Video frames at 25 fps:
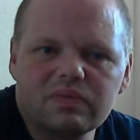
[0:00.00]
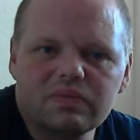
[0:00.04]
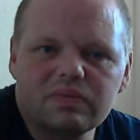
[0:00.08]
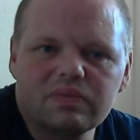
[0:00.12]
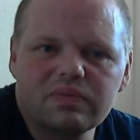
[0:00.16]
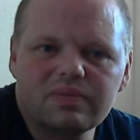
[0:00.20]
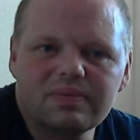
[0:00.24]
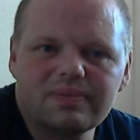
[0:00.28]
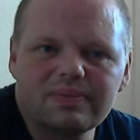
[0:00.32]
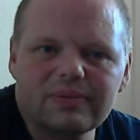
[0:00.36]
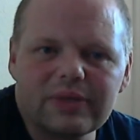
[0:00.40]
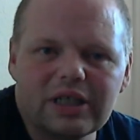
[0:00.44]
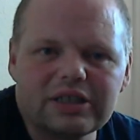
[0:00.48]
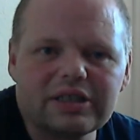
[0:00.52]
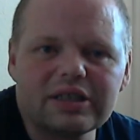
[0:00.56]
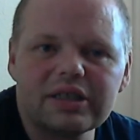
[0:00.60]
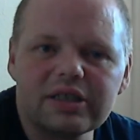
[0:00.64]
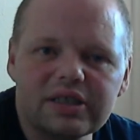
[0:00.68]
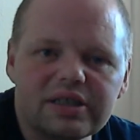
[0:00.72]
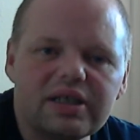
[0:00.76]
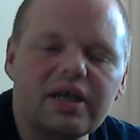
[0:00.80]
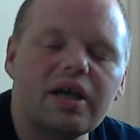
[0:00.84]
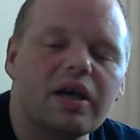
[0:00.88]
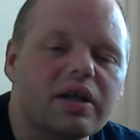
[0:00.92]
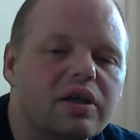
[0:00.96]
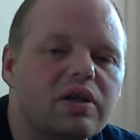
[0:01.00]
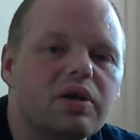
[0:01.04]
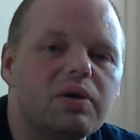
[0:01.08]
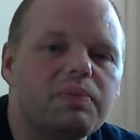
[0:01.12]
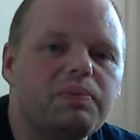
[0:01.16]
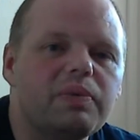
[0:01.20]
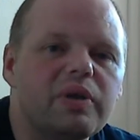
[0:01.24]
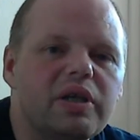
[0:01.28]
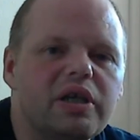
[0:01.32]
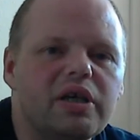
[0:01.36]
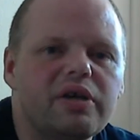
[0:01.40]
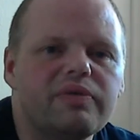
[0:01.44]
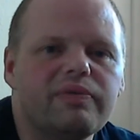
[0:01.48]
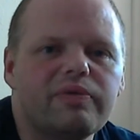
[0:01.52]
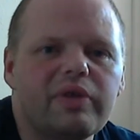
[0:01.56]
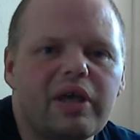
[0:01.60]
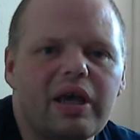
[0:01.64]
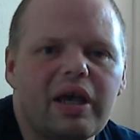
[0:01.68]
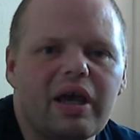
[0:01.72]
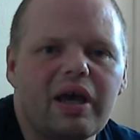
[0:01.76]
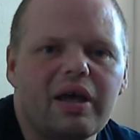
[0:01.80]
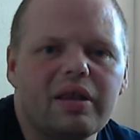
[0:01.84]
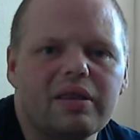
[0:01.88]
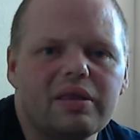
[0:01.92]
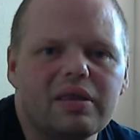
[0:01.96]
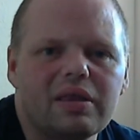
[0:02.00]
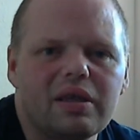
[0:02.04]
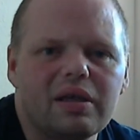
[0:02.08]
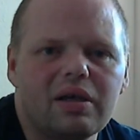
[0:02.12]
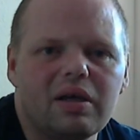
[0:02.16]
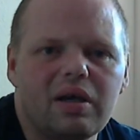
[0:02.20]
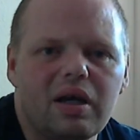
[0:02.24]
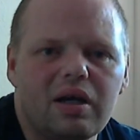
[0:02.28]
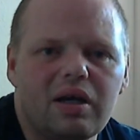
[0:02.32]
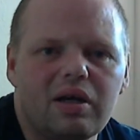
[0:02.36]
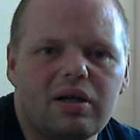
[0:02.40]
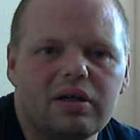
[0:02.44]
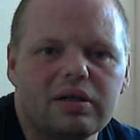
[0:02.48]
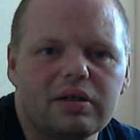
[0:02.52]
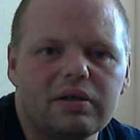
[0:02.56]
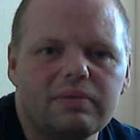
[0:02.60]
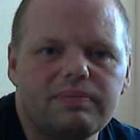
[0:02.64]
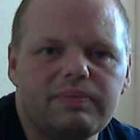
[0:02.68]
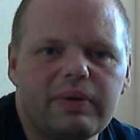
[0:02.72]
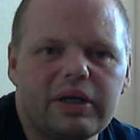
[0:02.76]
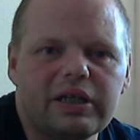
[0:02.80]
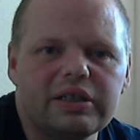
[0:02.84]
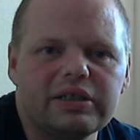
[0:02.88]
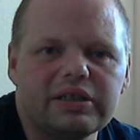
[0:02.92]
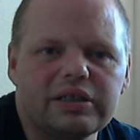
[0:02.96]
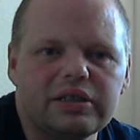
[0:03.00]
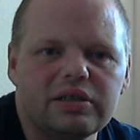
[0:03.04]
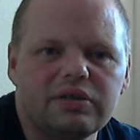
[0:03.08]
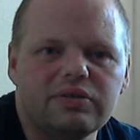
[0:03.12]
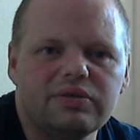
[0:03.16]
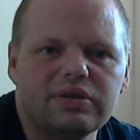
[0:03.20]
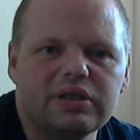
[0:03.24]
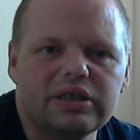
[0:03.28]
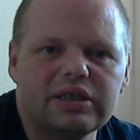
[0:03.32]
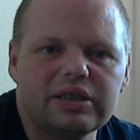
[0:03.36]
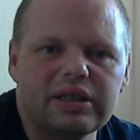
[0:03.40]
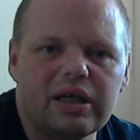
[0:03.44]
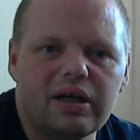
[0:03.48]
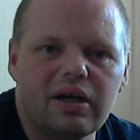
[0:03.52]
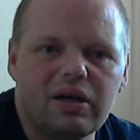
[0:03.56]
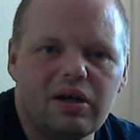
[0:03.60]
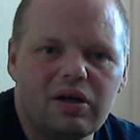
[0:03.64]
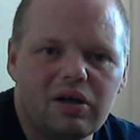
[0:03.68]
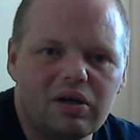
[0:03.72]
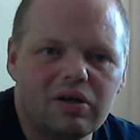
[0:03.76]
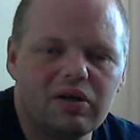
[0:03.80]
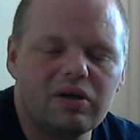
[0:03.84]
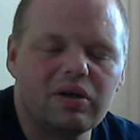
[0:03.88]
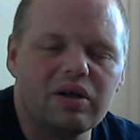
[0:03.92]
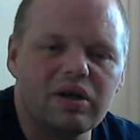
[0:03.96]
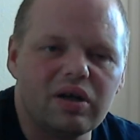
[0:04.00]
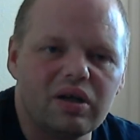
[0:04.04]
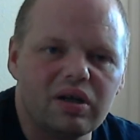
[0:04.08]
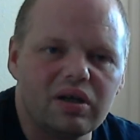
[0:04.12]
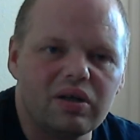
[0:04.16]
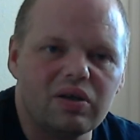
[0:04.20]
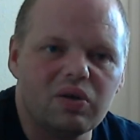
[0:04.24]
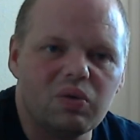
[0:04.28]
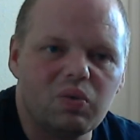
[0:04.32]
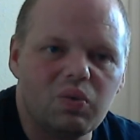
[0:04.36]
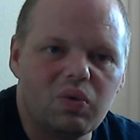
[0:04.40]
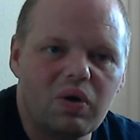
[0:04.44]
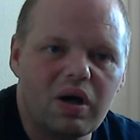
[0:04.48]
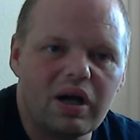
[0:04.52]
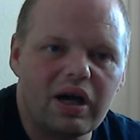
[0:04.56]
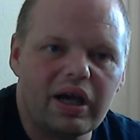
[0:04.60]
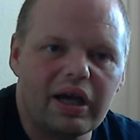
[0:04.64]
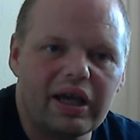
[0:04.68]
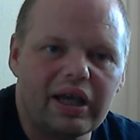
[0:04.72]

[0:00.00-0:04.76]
As I say, I do believe they are their best interests at heart in a way.